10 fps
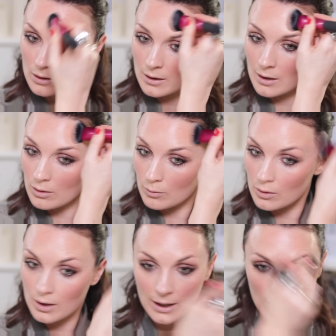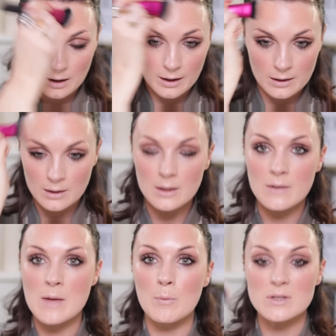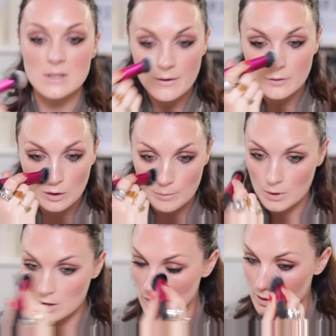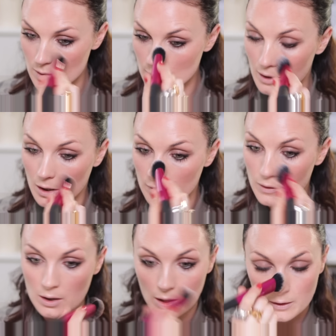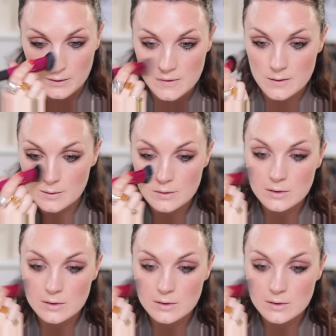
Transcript: Then through the hairline. And then what's left on the brush, I just run over the nose.